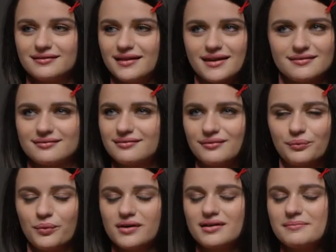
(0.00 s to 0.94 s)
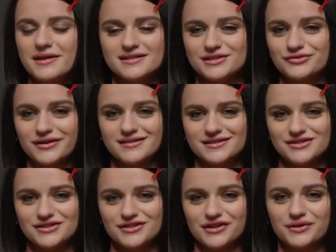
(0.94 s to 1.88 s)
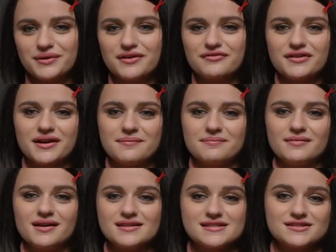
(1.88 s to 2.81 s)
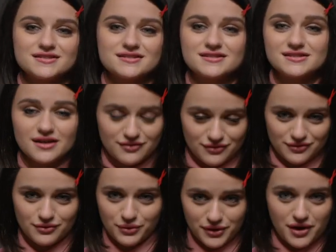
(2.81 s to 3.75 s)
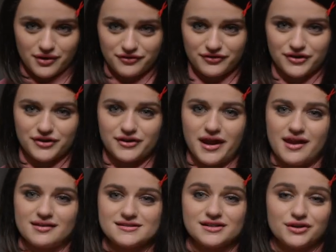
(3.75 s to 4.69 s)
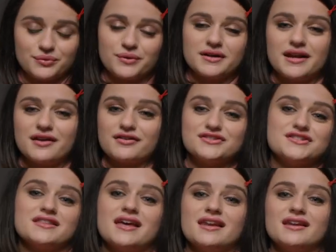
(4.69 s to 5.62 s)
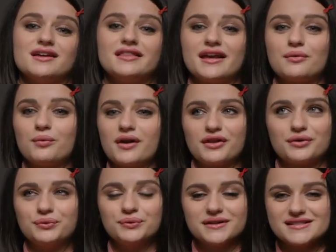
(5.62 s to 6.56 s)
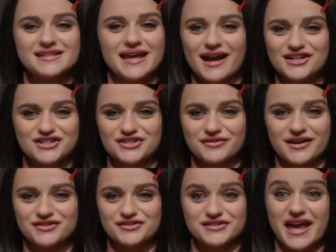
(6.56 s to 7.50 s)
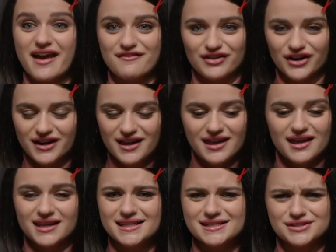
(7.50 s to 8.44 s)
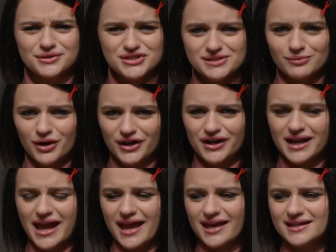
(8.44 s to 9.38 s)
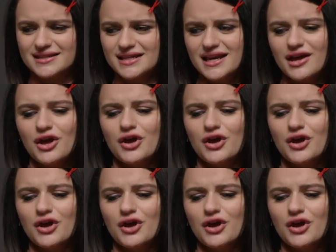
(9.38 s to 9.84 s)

like, what an amazing transition going from a stunt choreographer and a stunt coordinator to then, like, one of the coolest action directors ever. He's so smart and